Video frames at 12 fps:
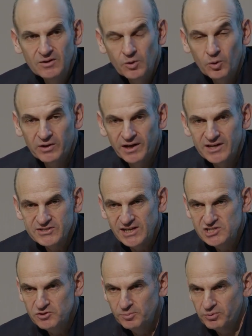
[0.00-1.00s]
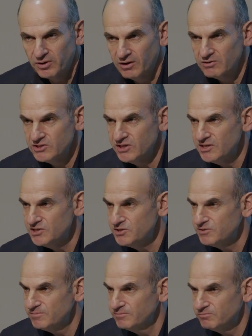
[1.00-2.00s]
organisational
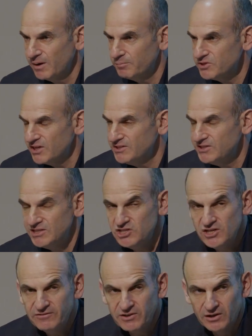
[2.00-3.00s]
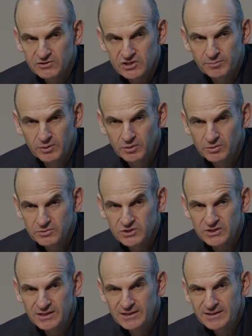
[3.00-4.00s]
priorities, representing chief
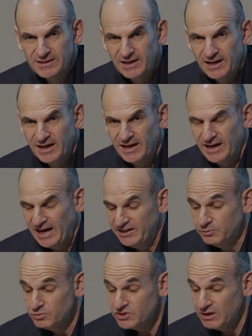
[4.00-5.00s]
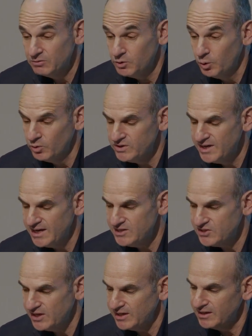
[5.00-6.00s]
constables, and also
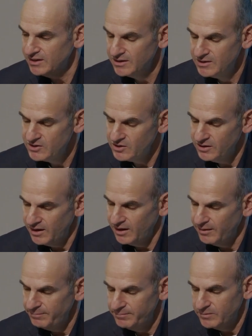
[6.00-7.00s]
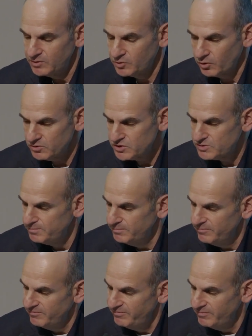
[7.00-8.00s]
coordinating cross
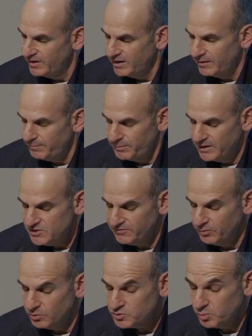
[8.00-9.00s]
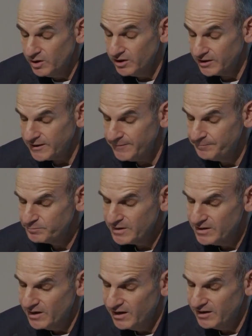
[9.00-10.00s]
police force work.
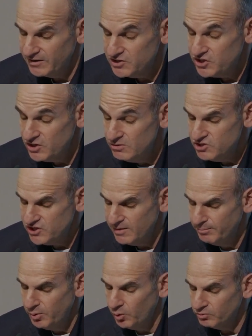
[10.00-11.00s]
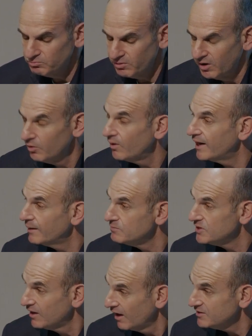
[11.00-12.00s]
Hugely important role, and I'm
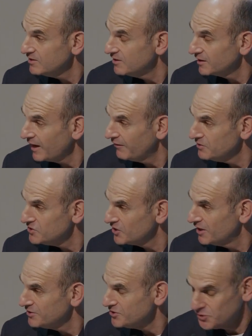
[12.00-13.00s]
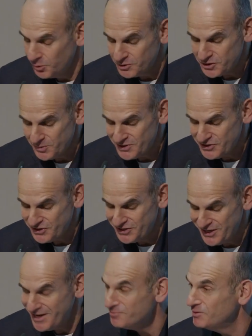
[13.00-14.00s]
delighted that Gavin's going to talk to us
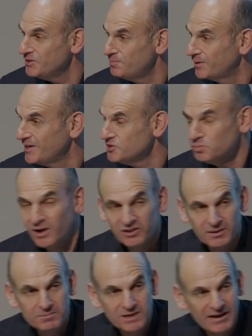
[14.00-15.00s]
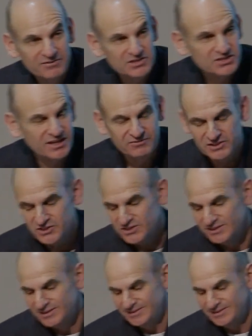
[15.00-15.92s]
today. Will you please welcome Gavin Stephens?